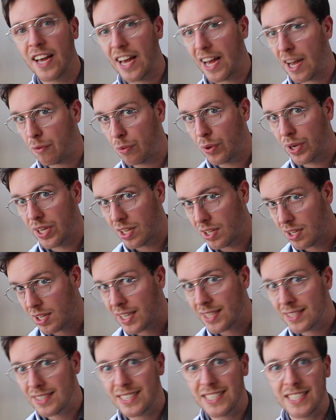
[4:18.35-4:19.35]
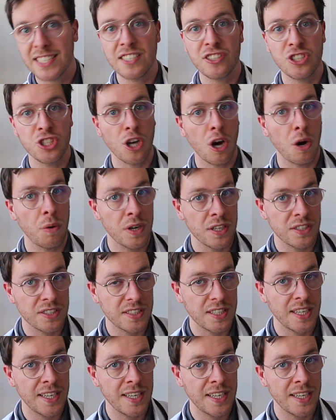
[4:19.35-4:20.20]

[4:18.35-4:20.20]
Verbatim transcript: and will indeed show us